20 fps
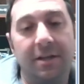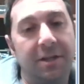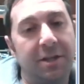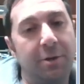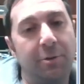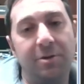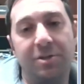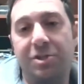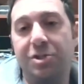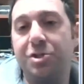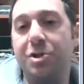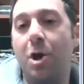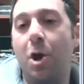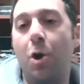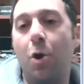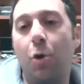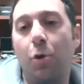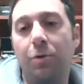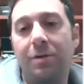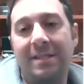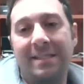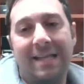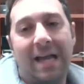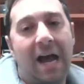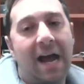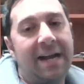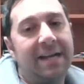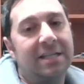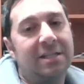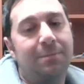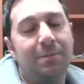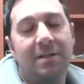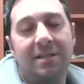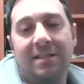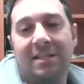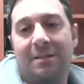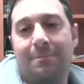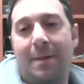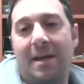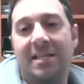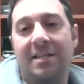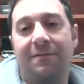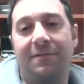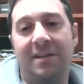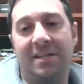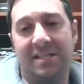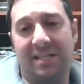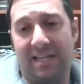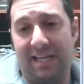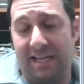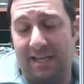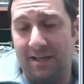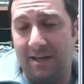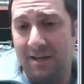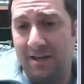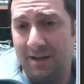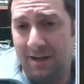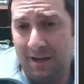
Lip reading: There is no side specificity.